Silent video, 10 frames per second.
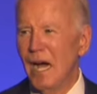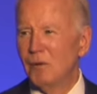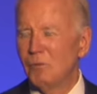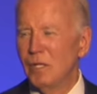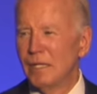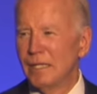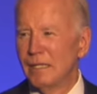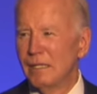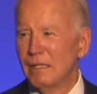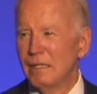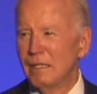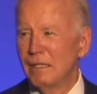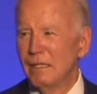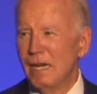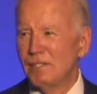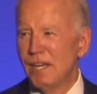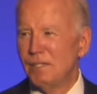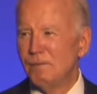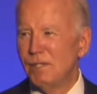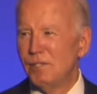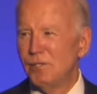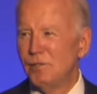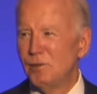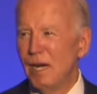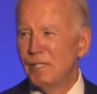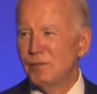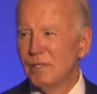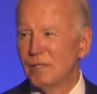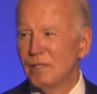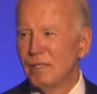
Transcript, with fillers: God willing, as HBCU graduate,